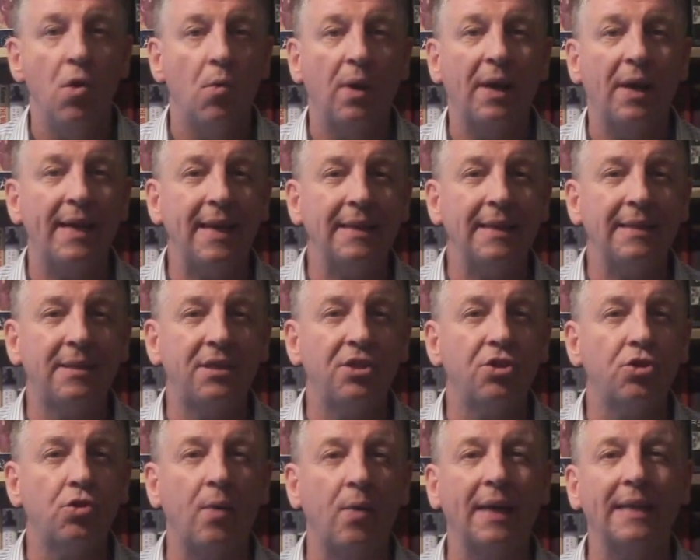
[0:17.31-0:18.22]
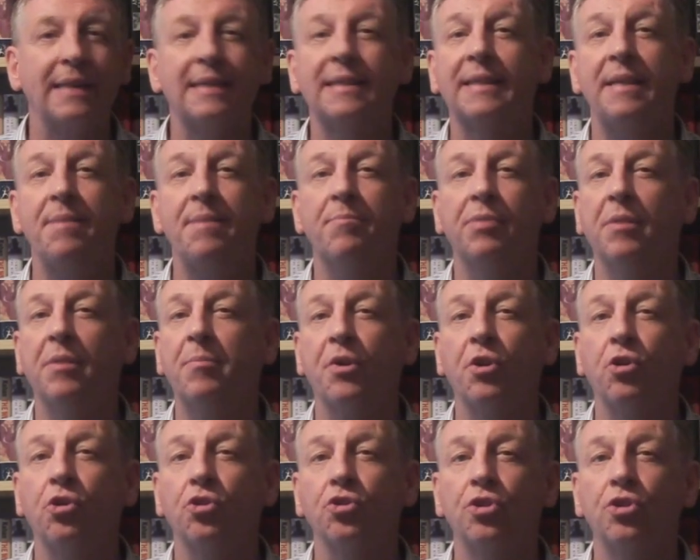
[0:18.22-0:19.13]
Well, the answer is quite simple,
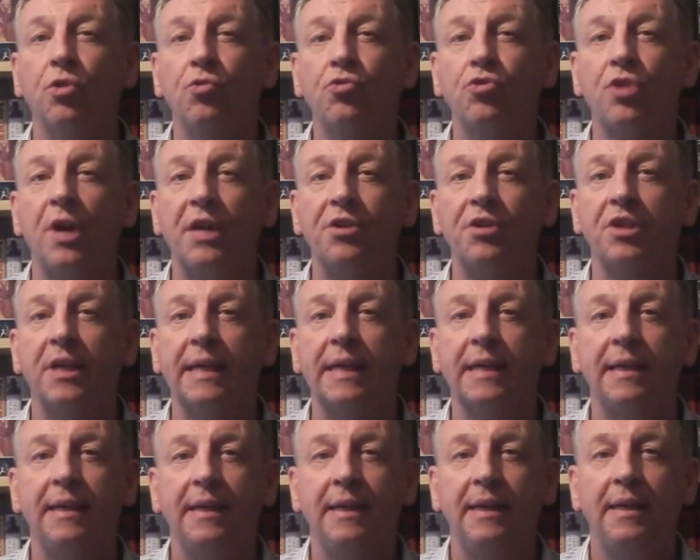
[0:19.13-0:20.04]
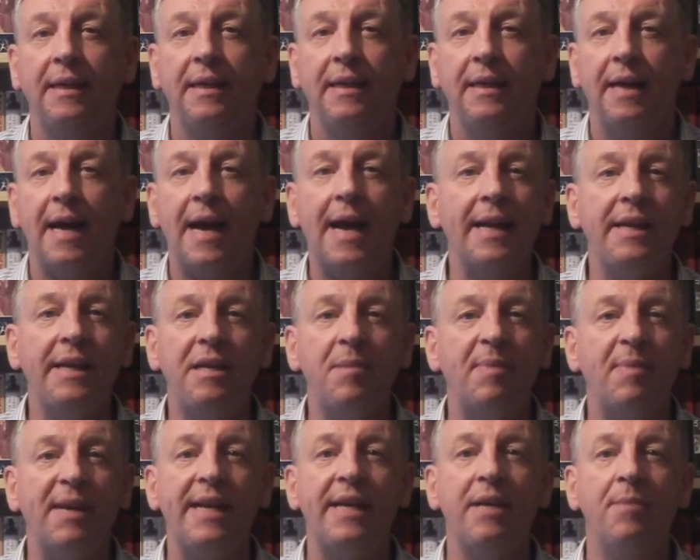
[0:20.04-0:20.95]
but also tragic. Andy
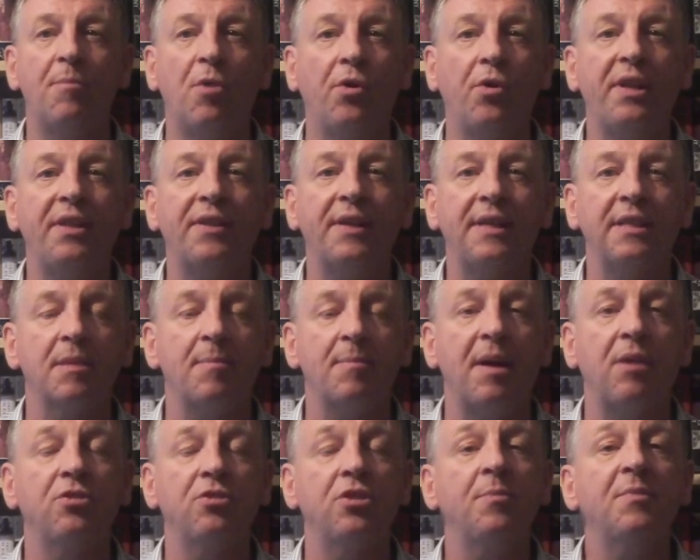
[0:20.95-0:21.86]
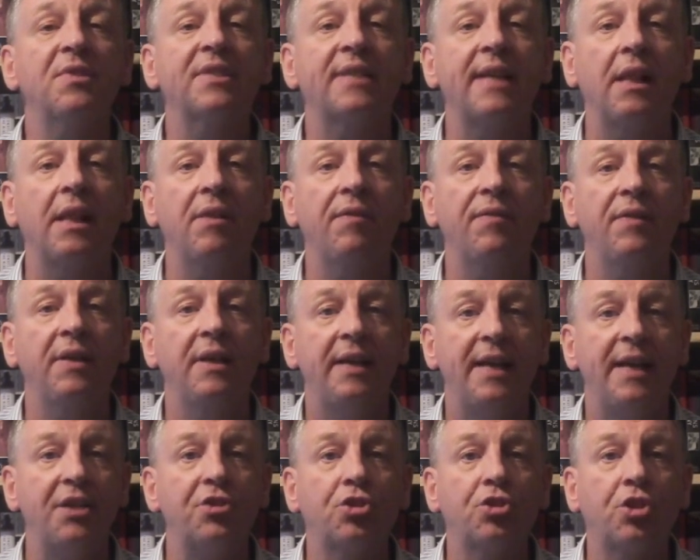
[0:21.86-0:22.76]
Burnham only thinks about himself,
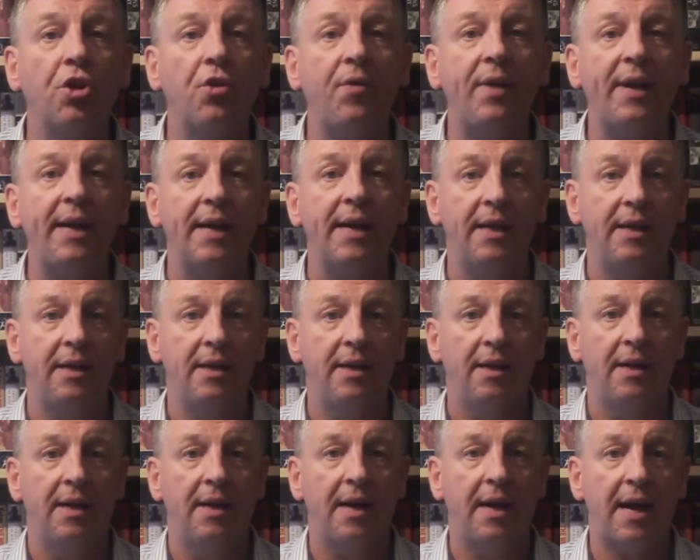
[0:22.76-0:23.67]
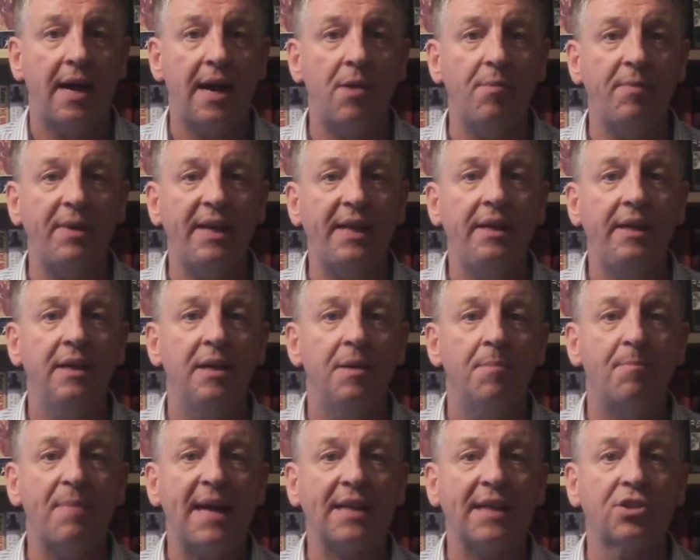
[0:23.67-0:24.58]
his career, how many
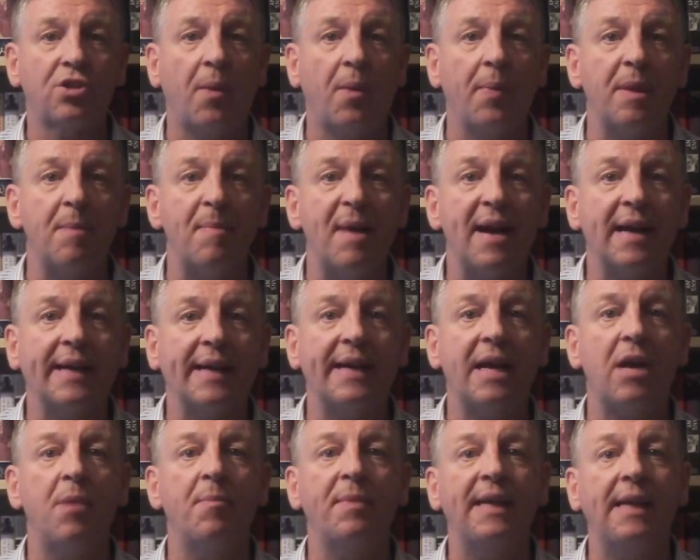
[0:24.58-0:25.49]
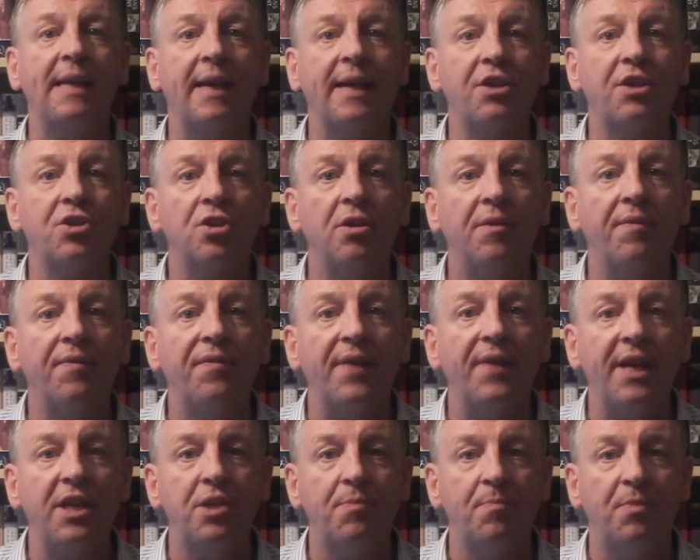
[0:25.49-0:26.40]
pats on the back and how many likes on
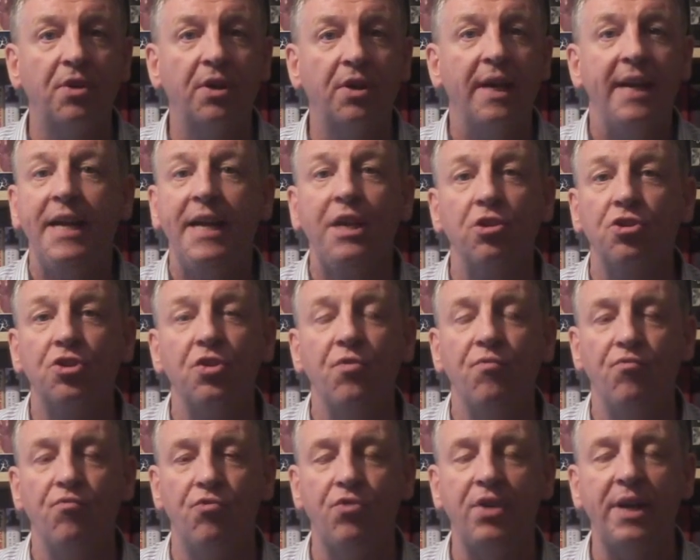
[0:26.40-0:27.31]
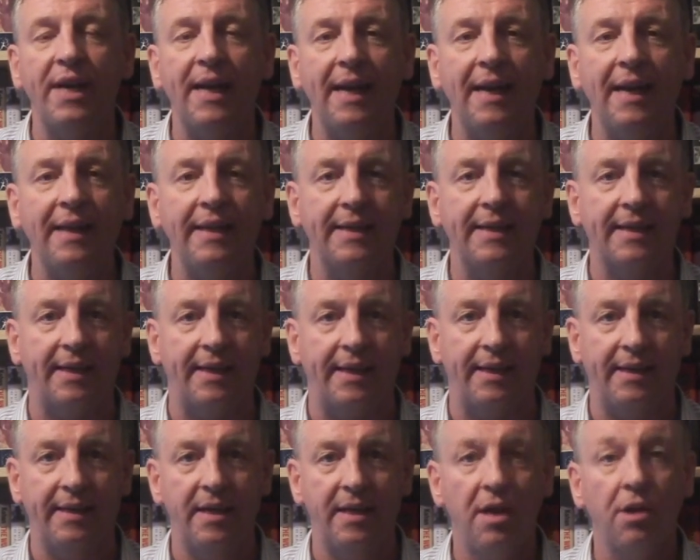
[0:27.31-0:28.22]
Facebook. He doesn't really
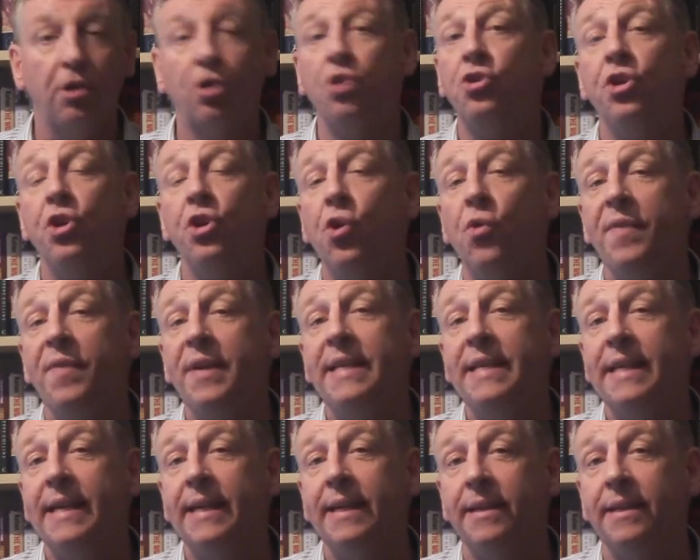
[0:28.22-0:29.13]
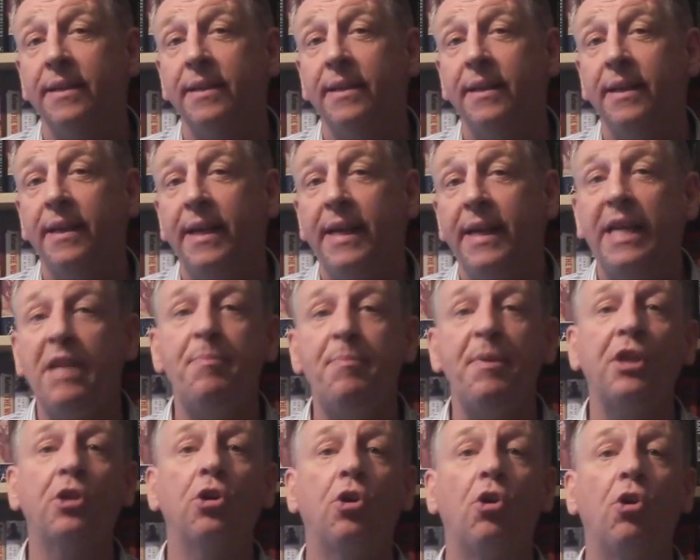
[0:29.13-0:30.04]
care, because you know if he did, he'd
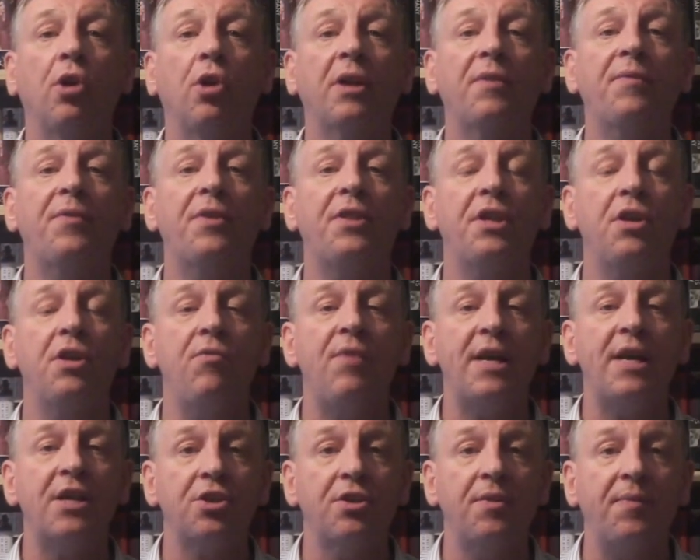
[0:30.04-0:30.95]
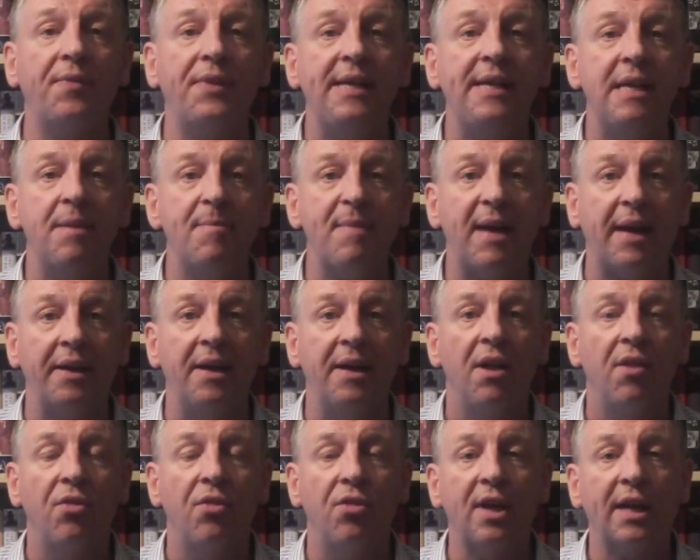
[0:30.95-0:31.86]
be calling for the arrest of the imam
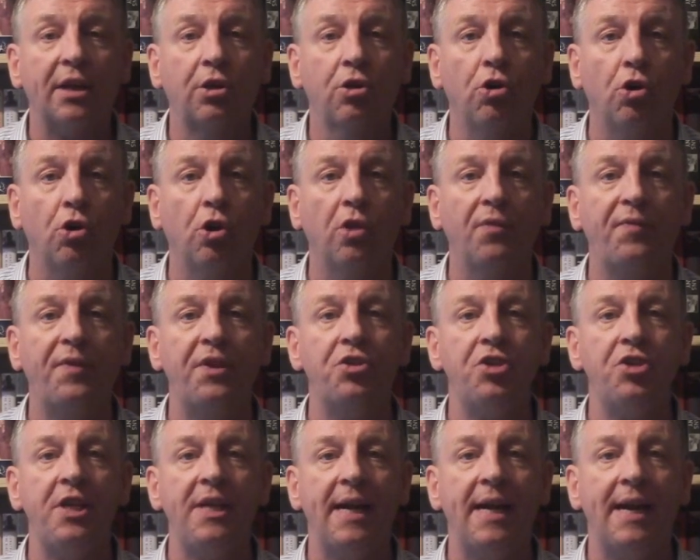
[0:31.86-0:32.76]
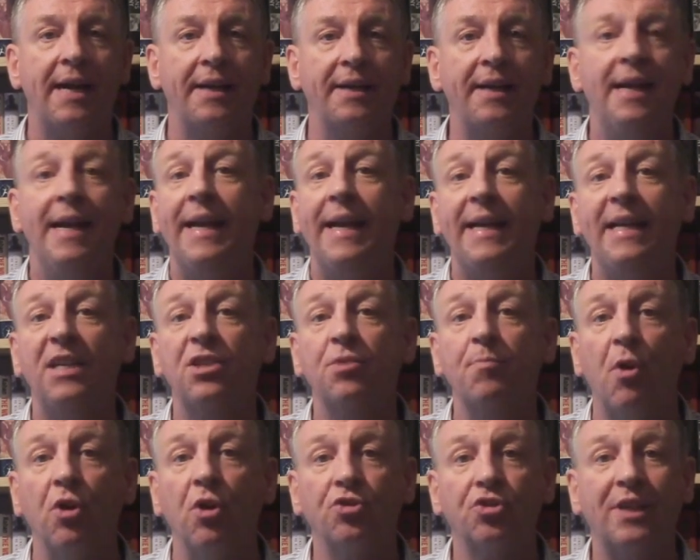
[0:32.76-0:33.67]
that called for jihad in
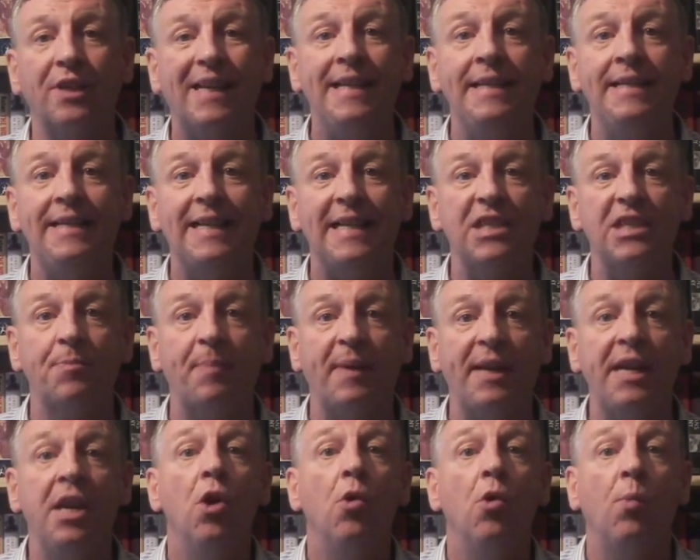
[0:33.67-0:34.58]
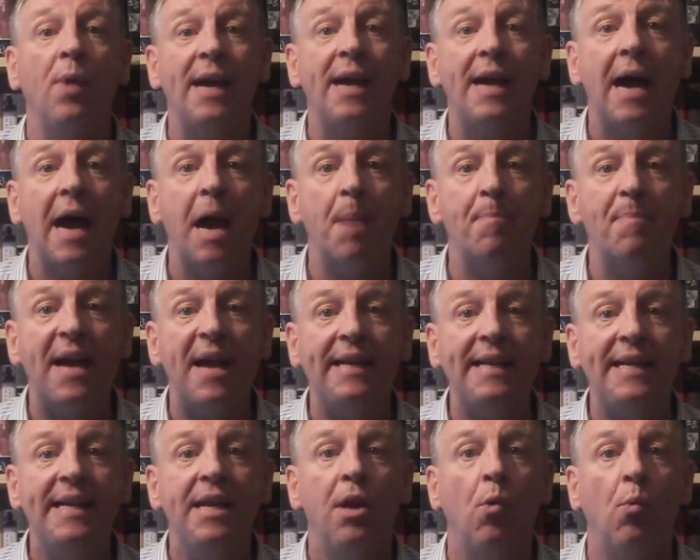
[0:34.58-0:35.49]
his mosque in Didsbury, where
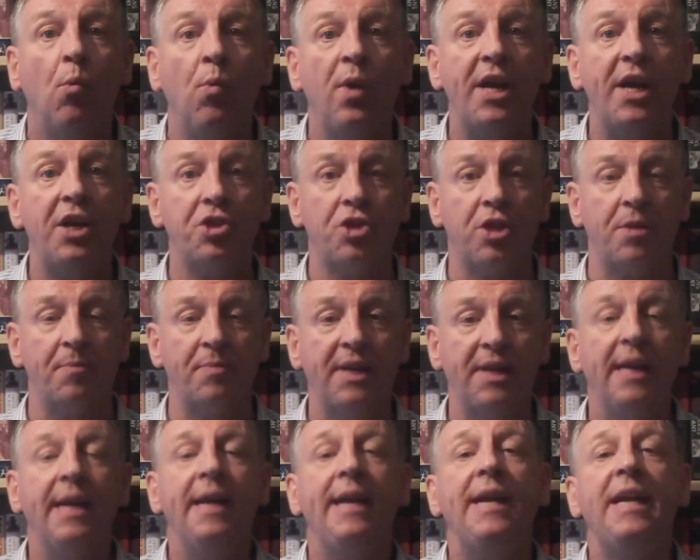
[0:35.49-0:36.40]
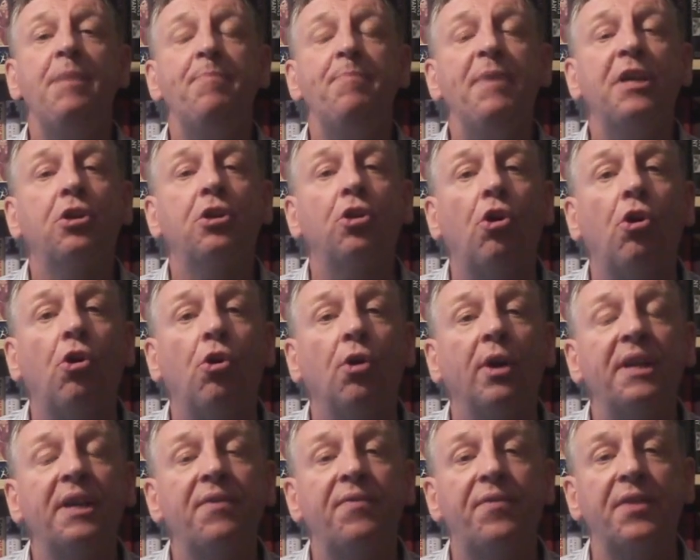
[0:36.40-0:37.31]
Habedi worshipped. He'd be
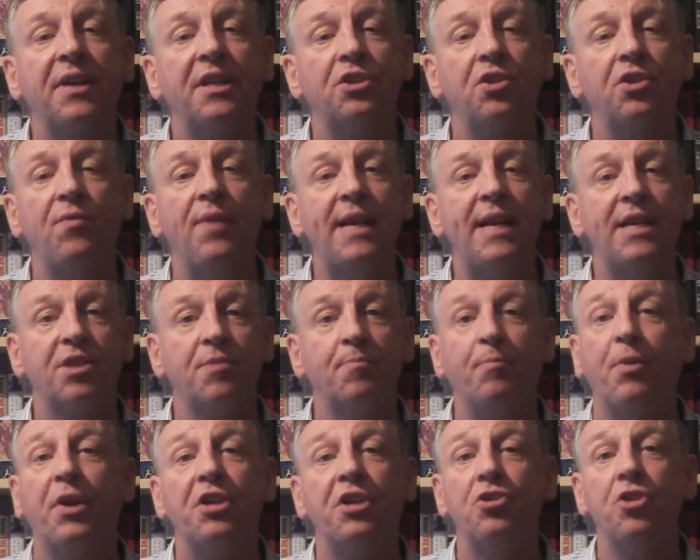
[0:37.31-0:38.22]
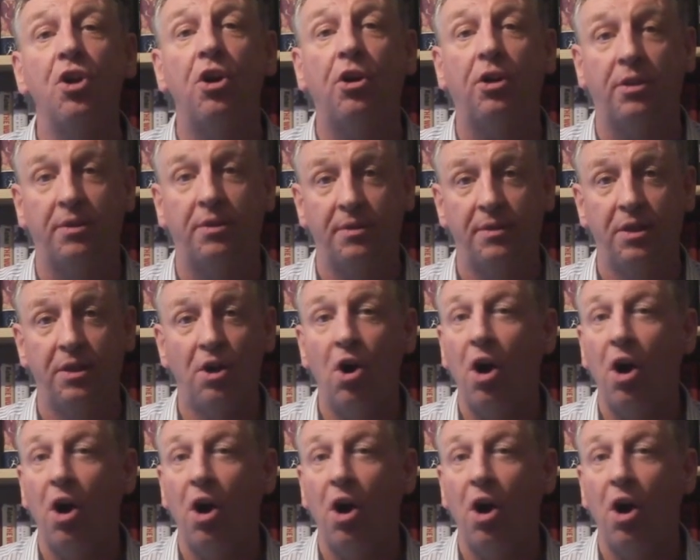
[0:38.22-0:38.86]
calling for his arrest, but he's not.